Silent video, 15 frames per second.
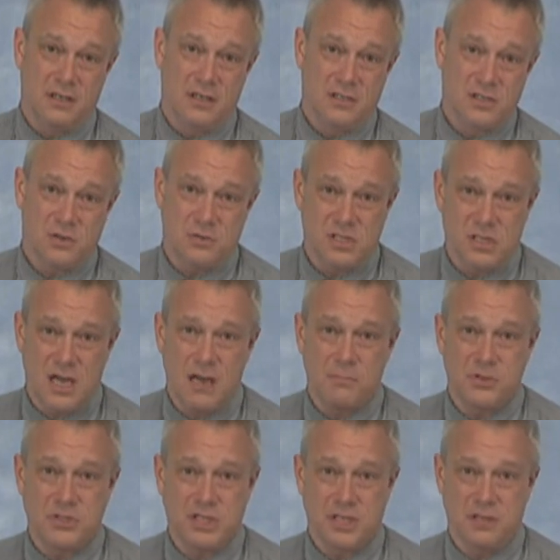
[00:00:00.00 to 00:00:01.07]
So it's not
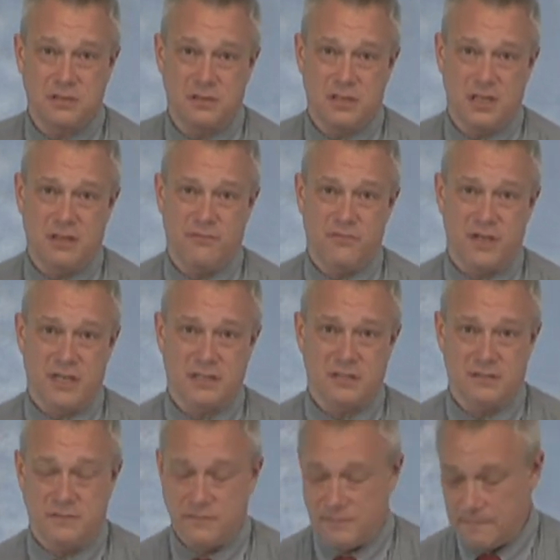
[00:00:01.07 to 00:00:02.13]
particularly
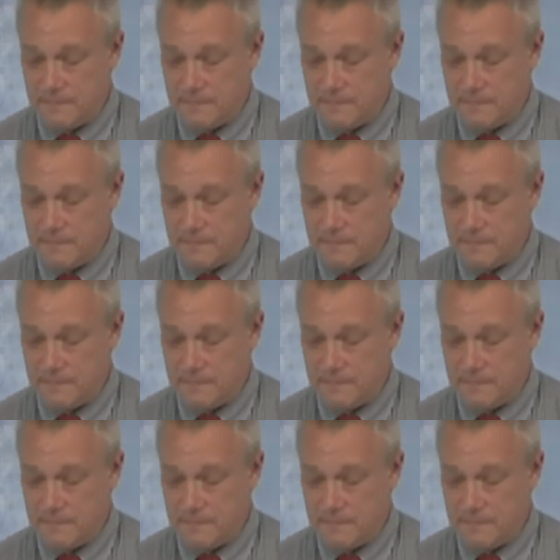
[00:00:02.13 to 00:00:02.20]
effective.